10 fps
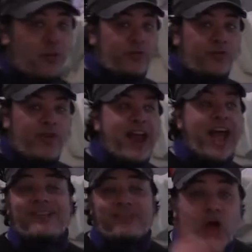Wars fan,
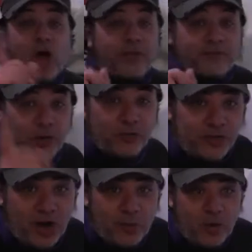I saw the first
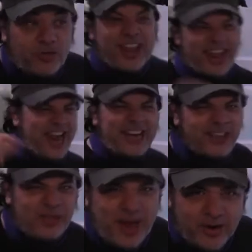Star Wars in
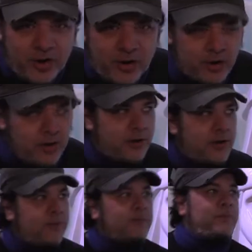the theater.
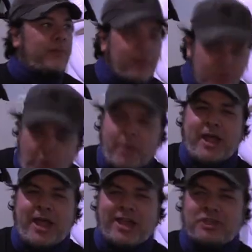I'm showing
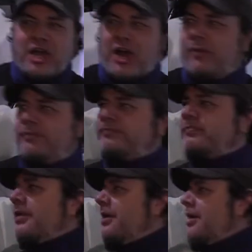my age now.
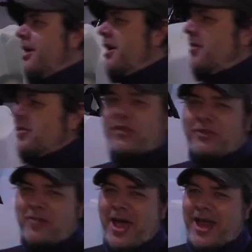But this
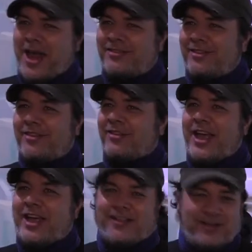is badass. This is
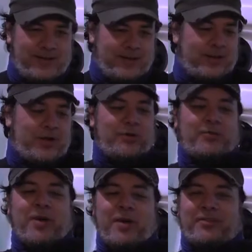like
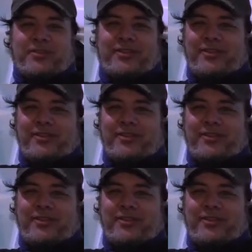goosebumps.